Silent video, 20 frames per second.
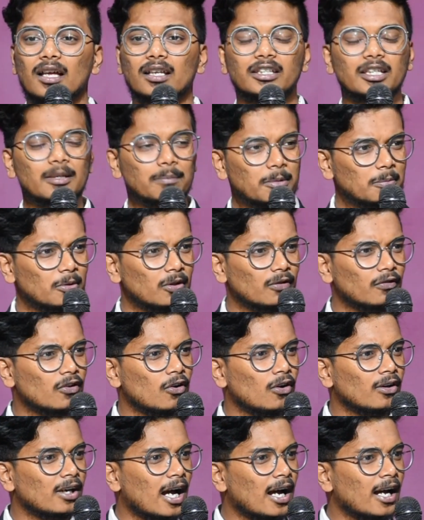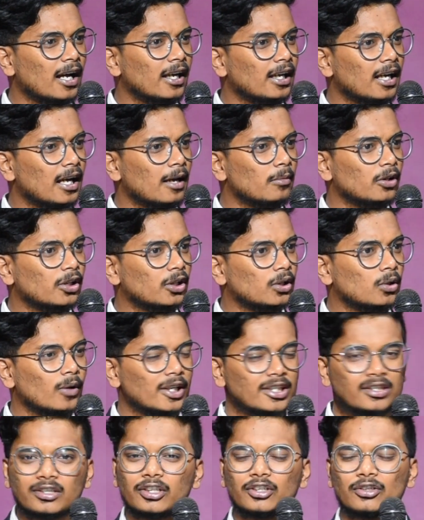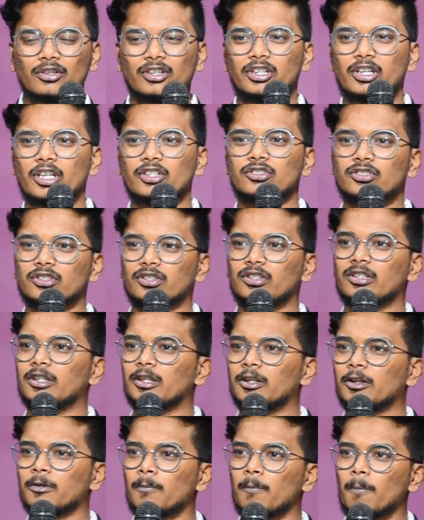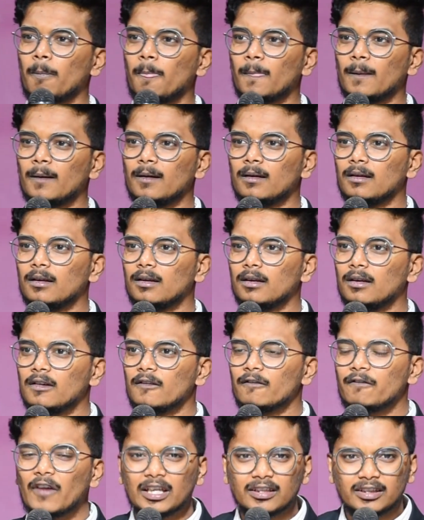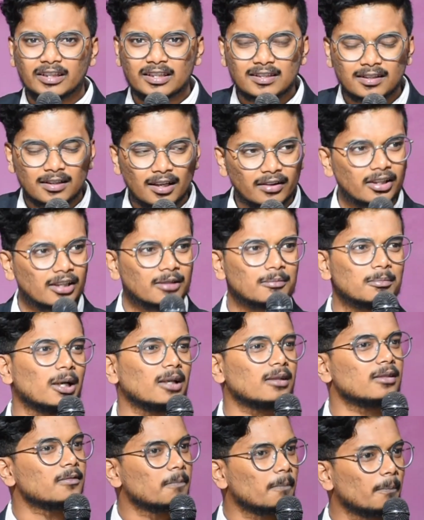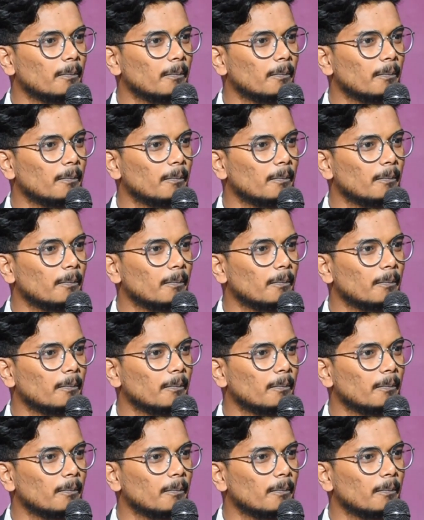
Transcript: Dear people of God, I am requesting your attention here. Faith is nothing but